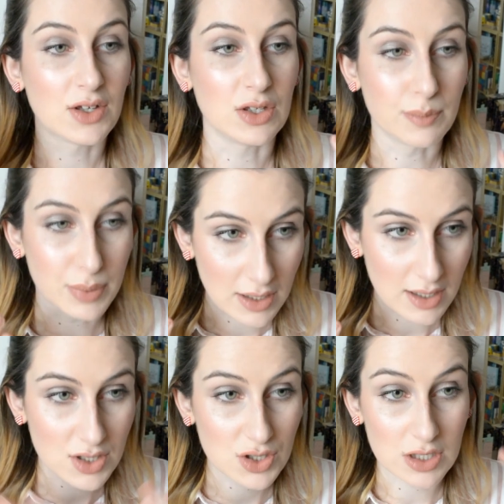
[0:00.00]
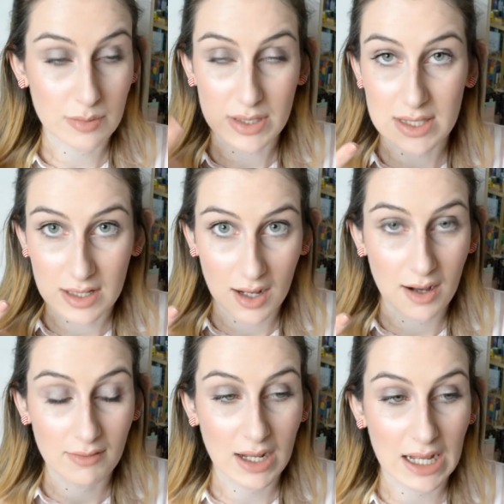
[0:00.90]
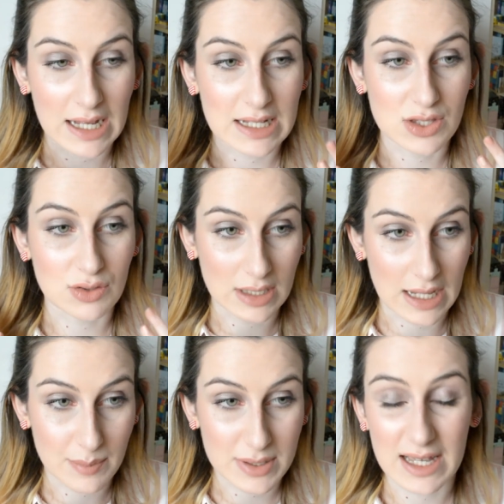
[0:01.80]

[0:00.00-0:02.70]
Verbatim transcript: your blush, your mascara and your lips.